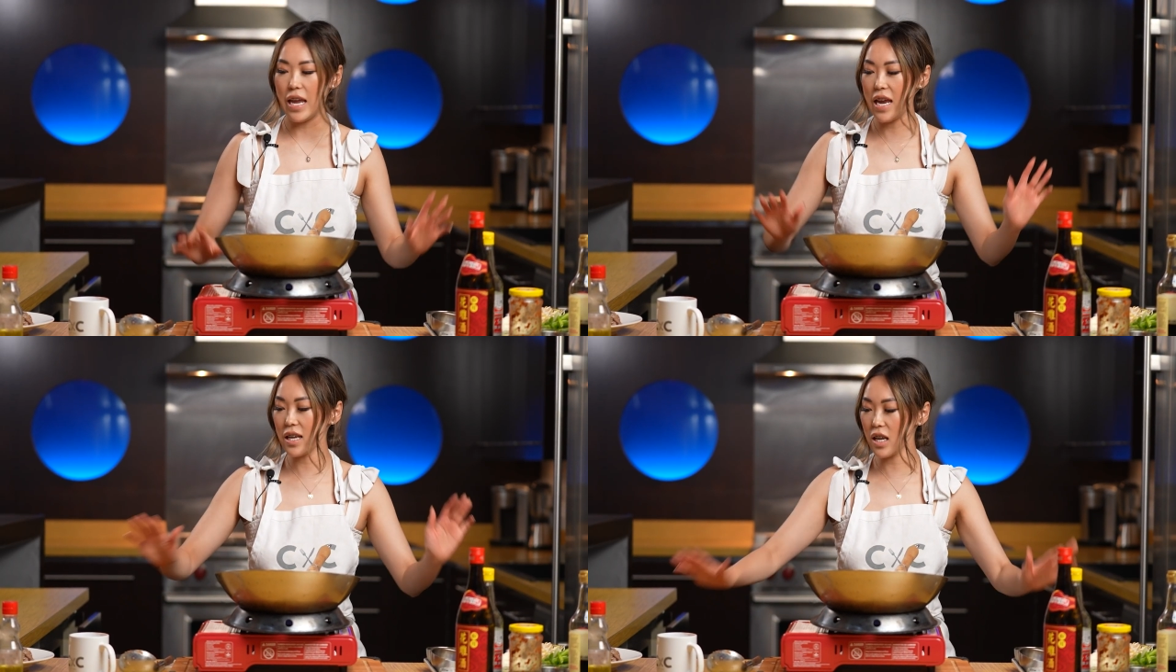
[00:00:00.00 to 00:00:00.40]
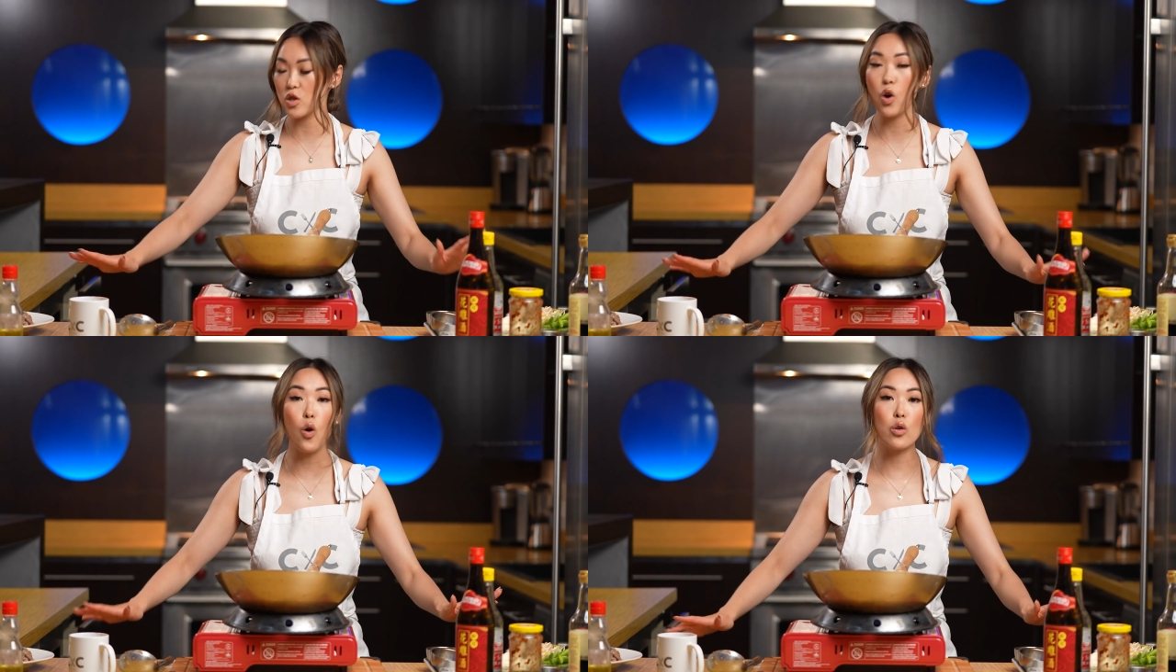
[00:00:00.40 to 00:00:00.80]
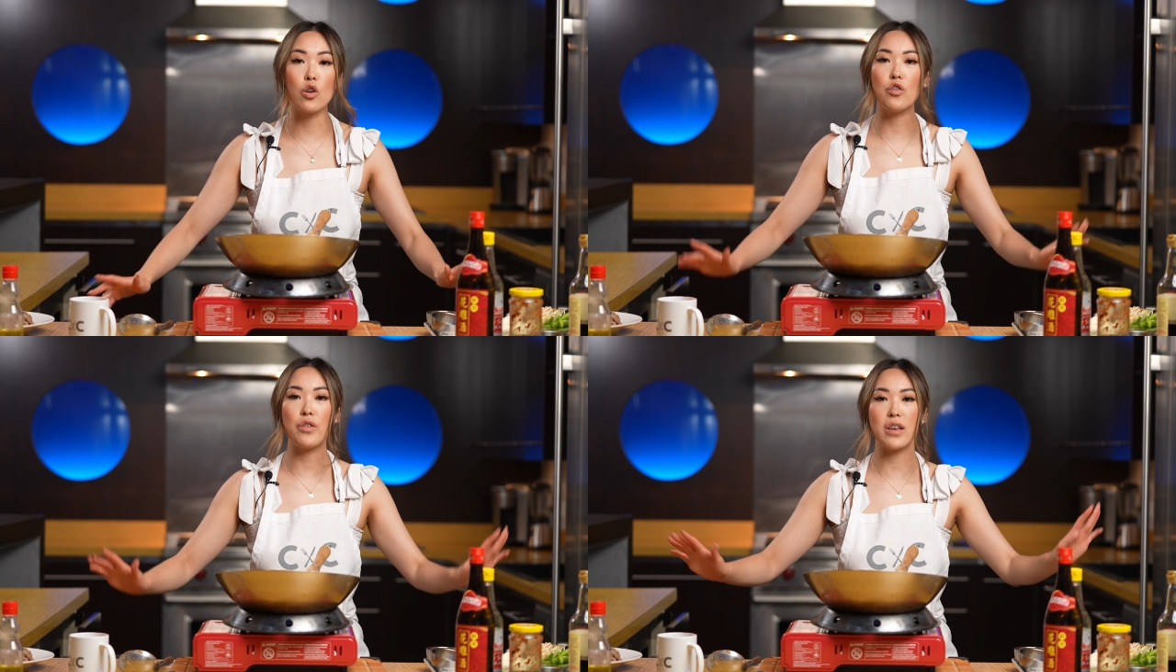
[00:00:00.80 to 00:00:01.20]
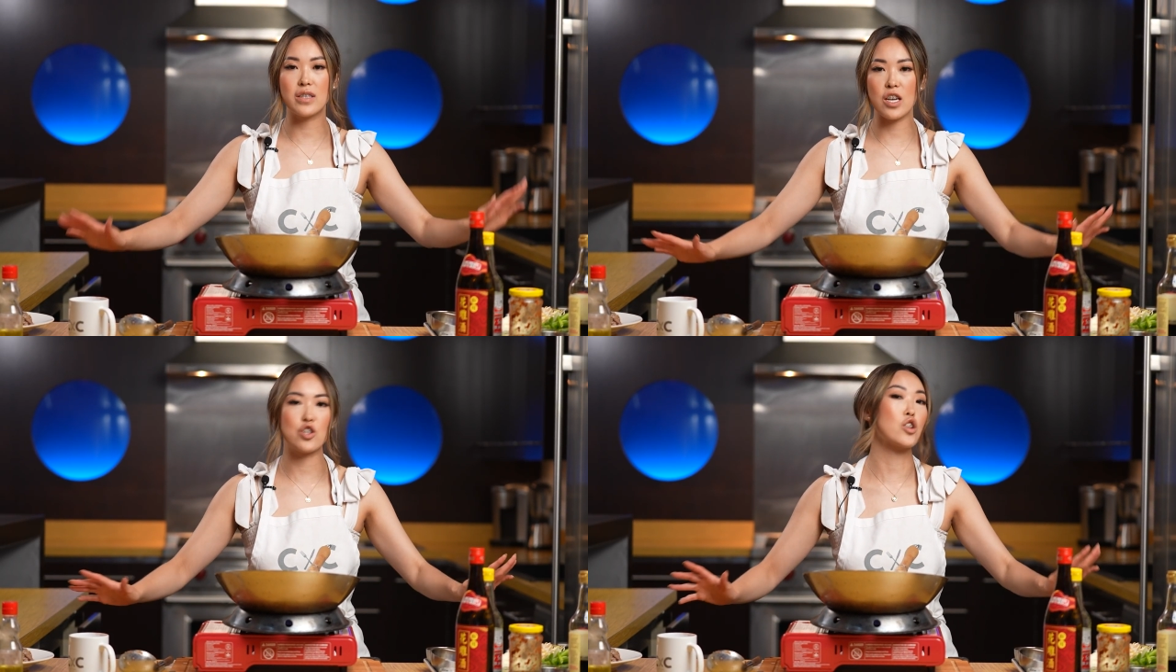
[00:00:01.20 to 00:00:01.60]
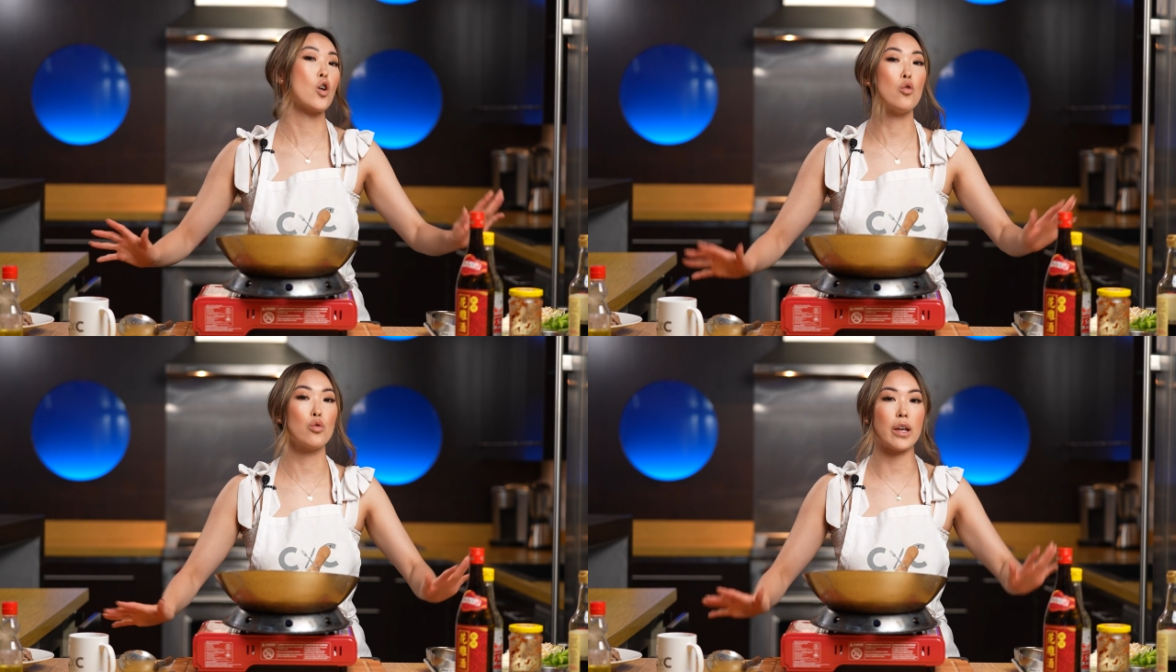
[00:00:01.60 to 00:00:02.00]
In total, this dish should
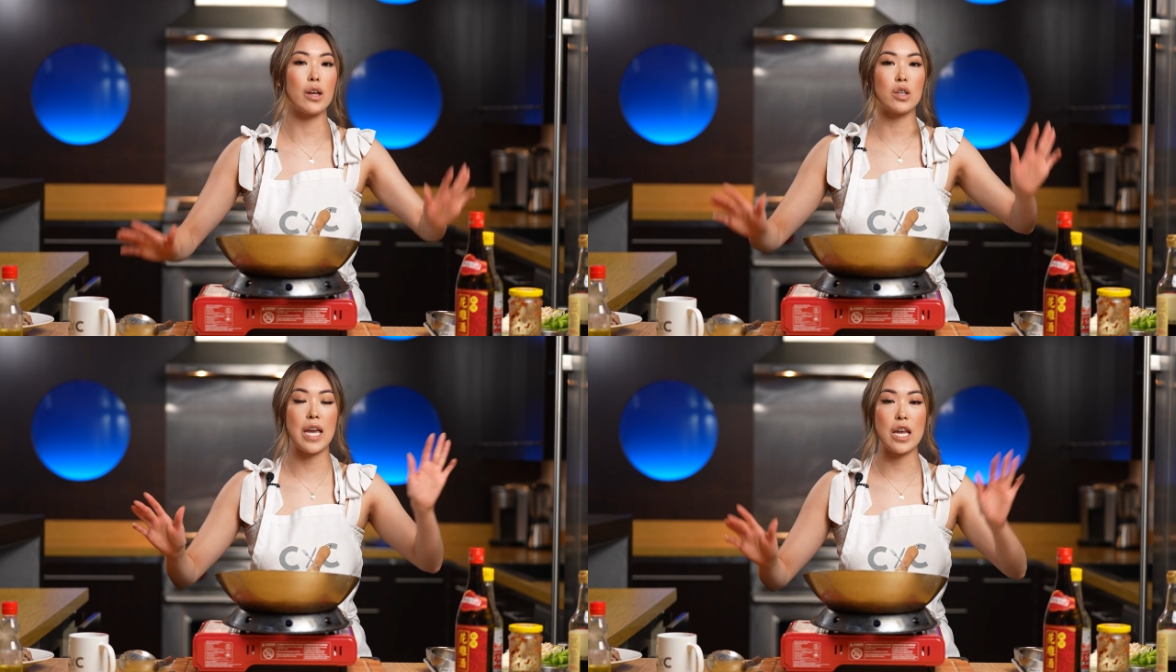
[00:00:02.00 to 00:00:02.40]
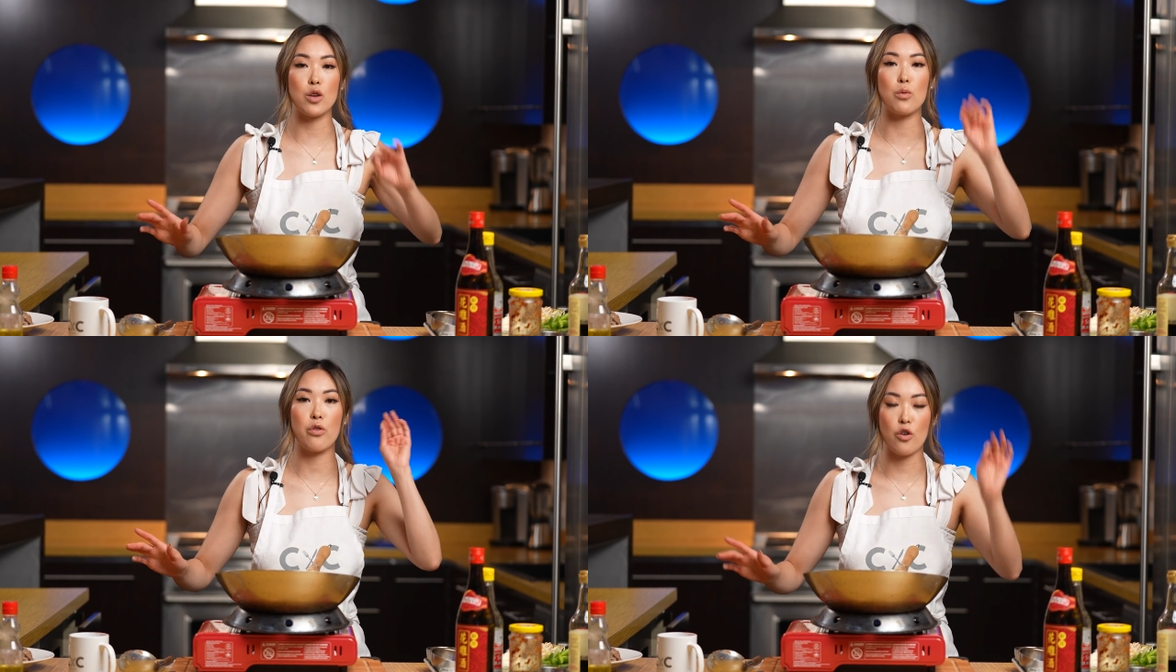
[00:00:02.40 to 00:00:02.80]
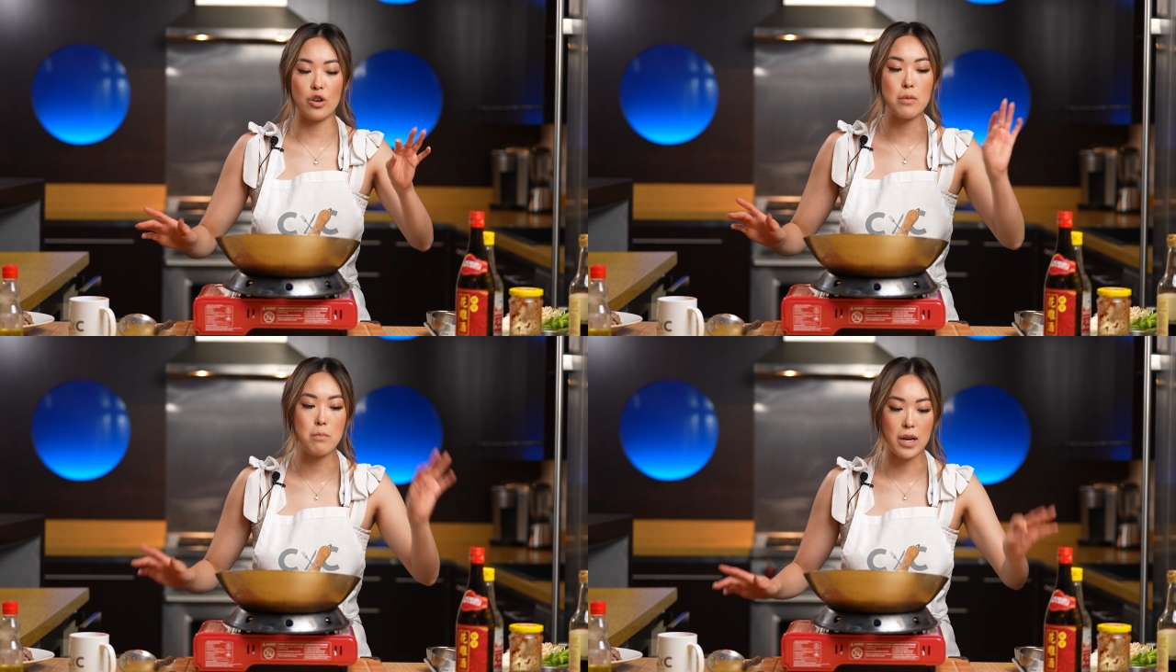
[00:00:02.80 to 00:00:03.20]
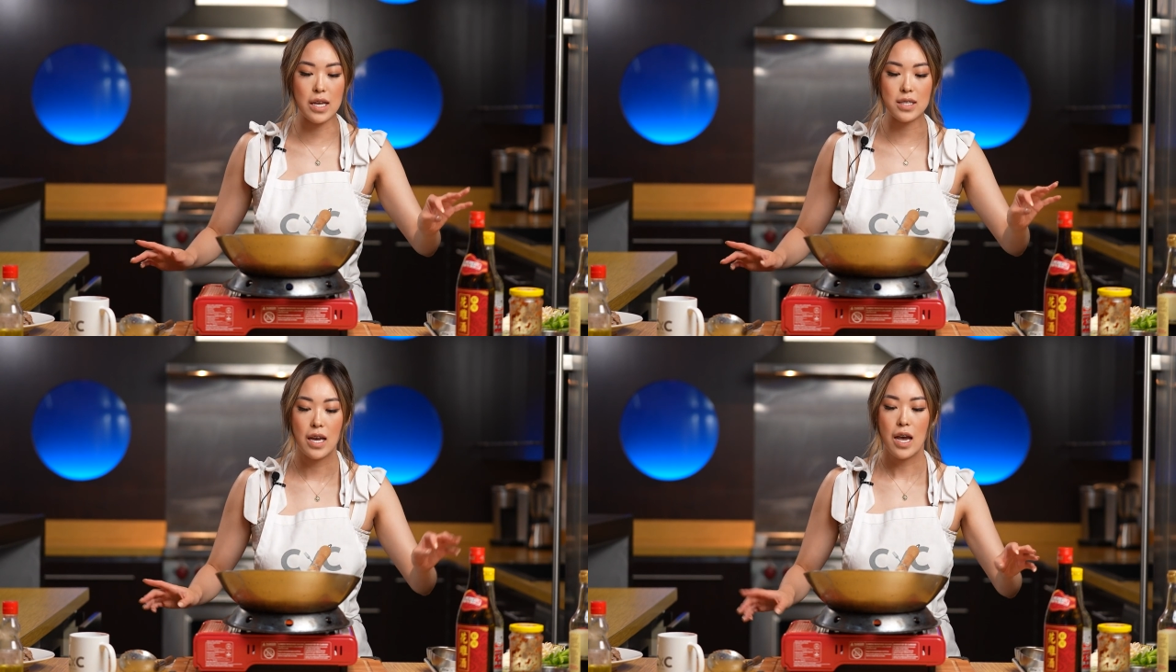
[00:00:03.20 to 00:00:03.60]
only take you 30 minutes